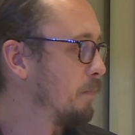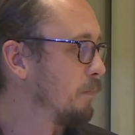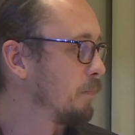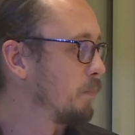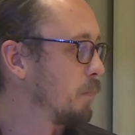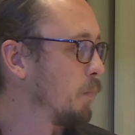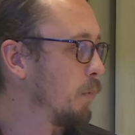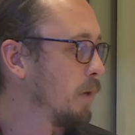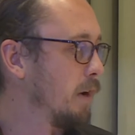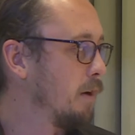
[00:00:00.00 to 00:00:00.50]

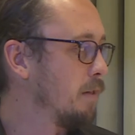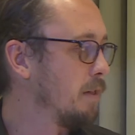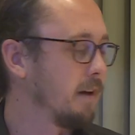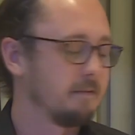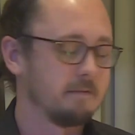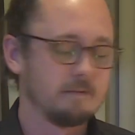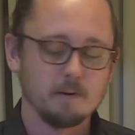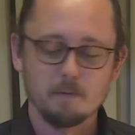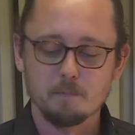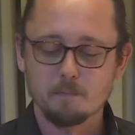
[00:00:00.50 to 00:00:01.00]
We know
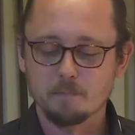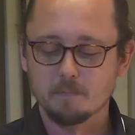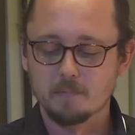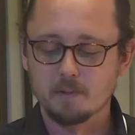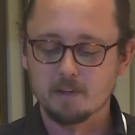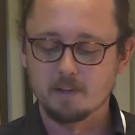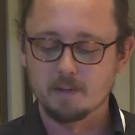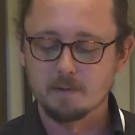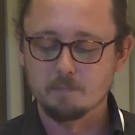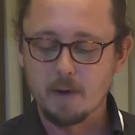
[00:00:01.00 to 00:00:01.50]
that from
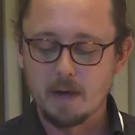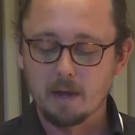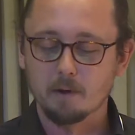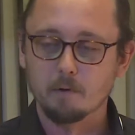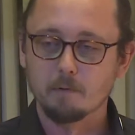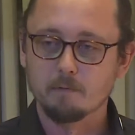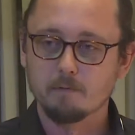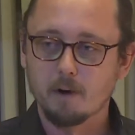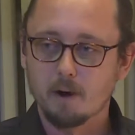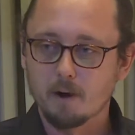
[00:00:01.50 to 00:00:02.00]
the
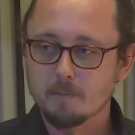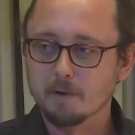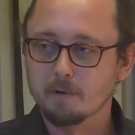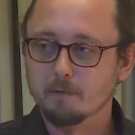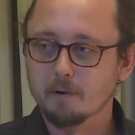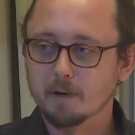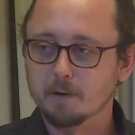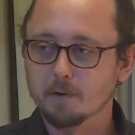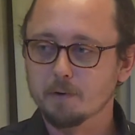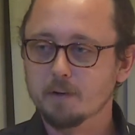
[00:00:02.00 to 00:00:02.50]
paleo-environmental
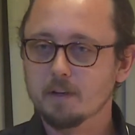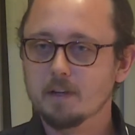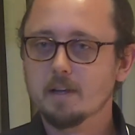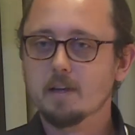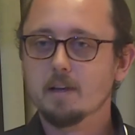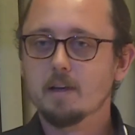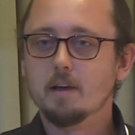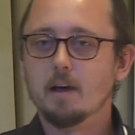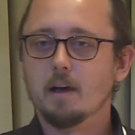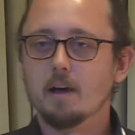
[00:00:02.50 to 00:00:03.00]
record,
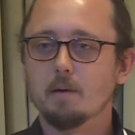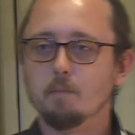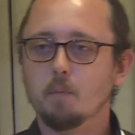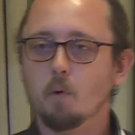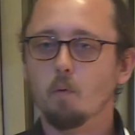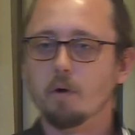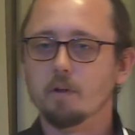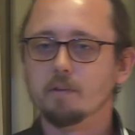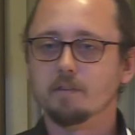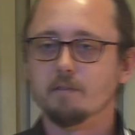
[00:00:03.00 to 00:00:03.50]

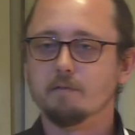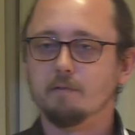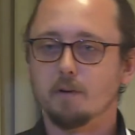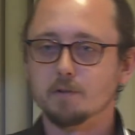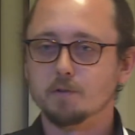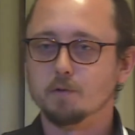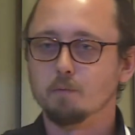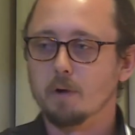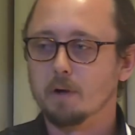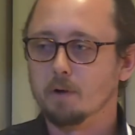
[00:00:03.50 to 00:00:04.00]
but what is the
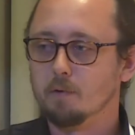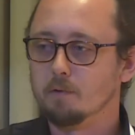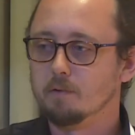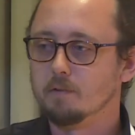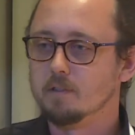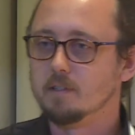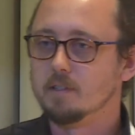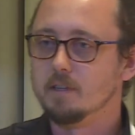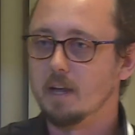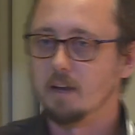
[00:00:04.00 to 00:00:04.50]
fossil record
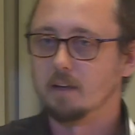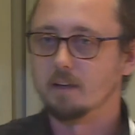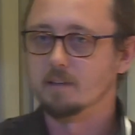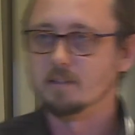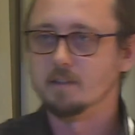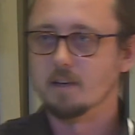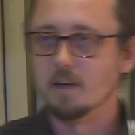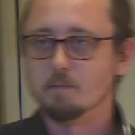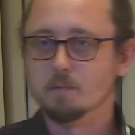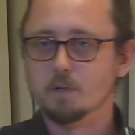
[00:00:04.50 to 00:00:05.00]
telling
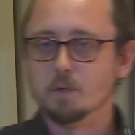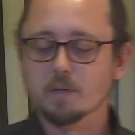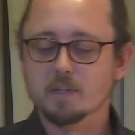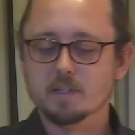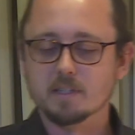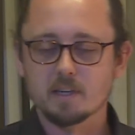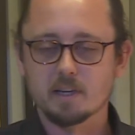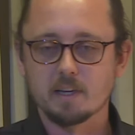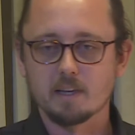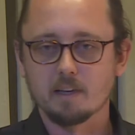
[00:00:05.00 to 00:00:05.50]
us? Do we
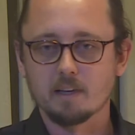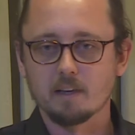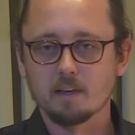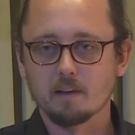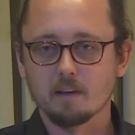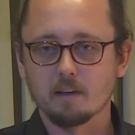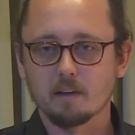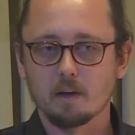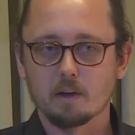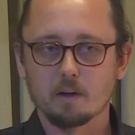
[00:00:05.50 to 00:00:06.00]
see
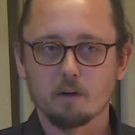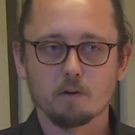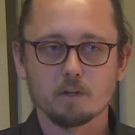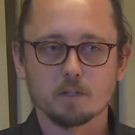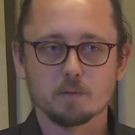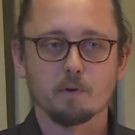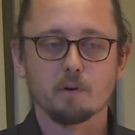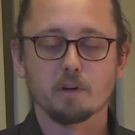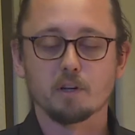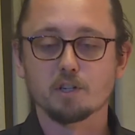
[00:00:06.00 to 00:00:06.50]
a
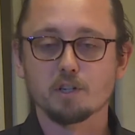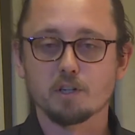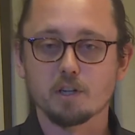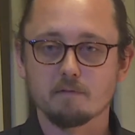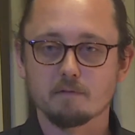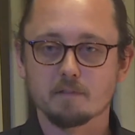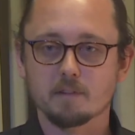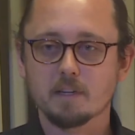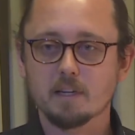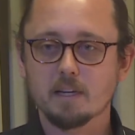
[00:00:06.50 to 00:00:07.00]
corresponding
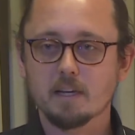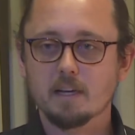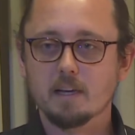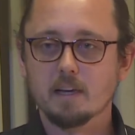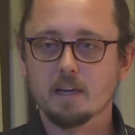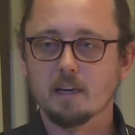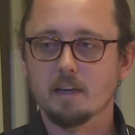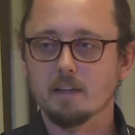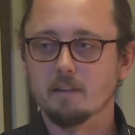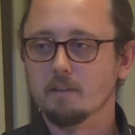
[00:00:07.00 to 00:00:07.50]
shift
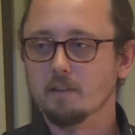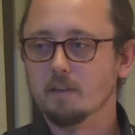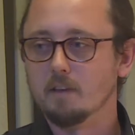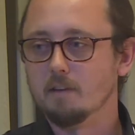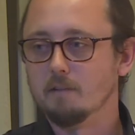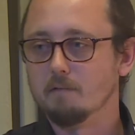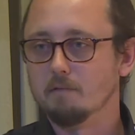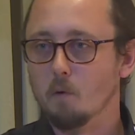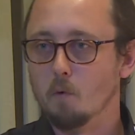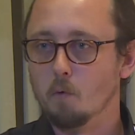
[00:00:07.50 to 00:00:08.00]
in
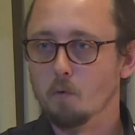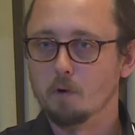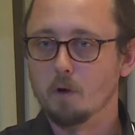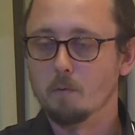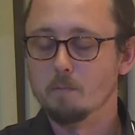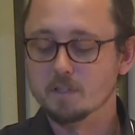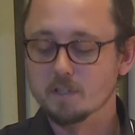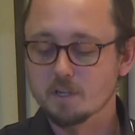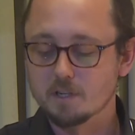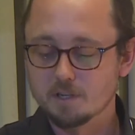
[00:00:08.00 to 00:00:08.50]
the faunal
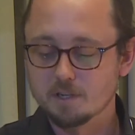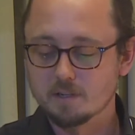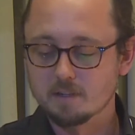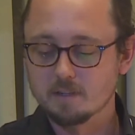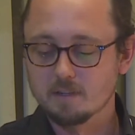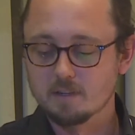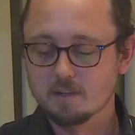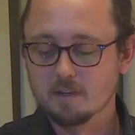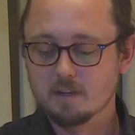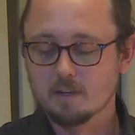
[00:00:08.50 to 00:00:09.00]

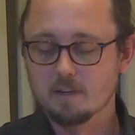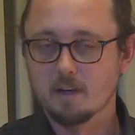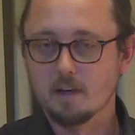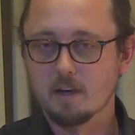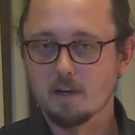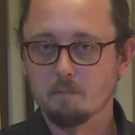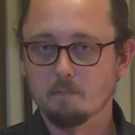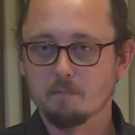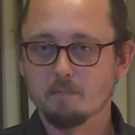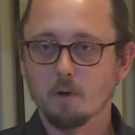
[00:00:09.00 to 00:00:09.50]
composition
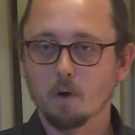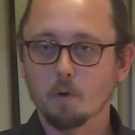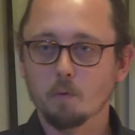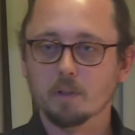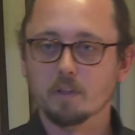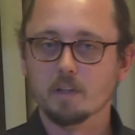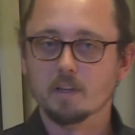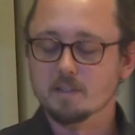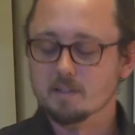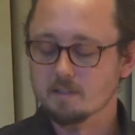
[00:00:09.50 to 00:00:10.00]

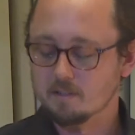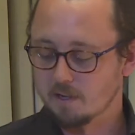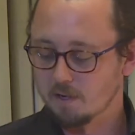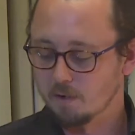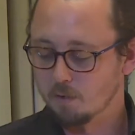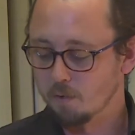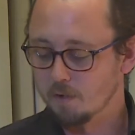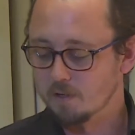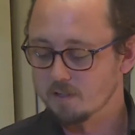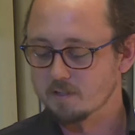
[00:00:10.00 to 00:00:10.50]
following these
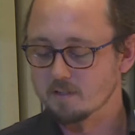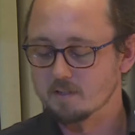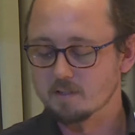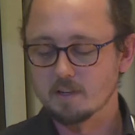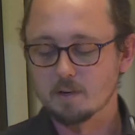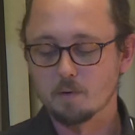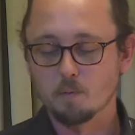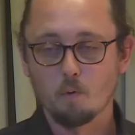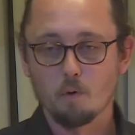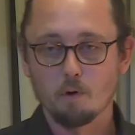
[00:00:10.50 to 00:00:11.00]
increases
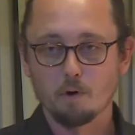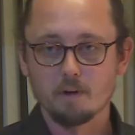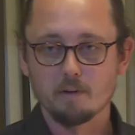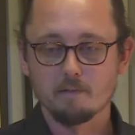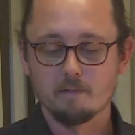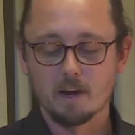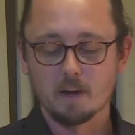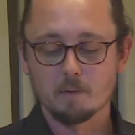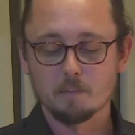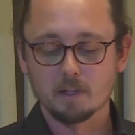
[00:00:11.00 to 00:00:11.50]
in water
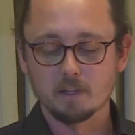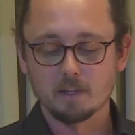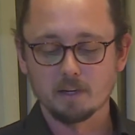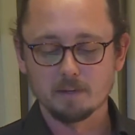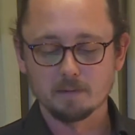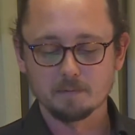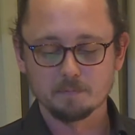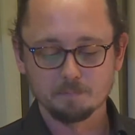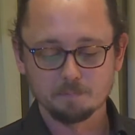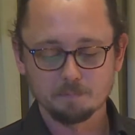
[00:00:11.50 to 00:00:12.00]

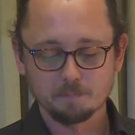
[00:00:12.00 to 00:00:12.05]
availability?